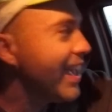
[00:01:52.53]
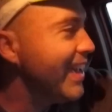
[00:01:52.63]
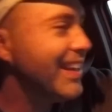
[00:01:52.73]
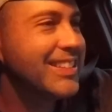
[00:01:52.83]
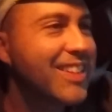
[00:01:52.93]

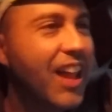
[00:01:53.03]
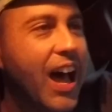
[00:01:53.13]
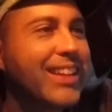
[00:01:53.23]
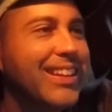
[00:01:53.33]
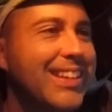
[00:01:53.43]
it is
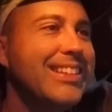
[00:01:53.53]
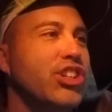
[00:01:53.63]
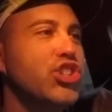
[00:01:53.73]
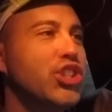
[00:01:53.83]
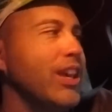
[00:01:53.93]
locked in
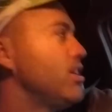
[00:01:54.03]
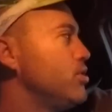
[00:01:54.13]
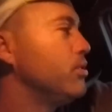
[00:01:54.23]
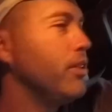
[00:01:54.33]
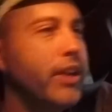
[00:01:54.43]
your schedule.